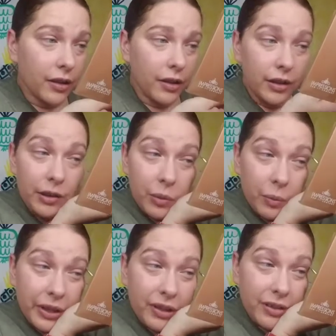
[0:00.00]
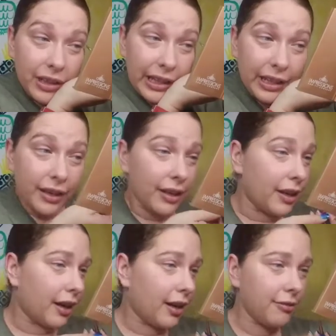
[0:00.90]
You know, weirdly
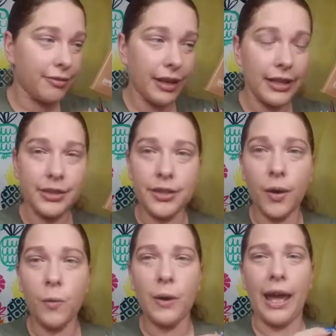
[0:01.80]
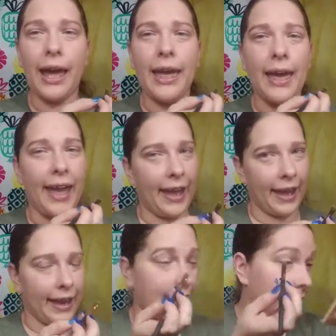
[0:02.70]
enough, I don't
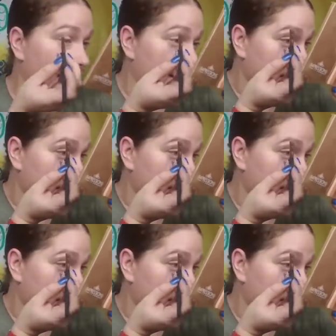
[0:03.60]
hate it.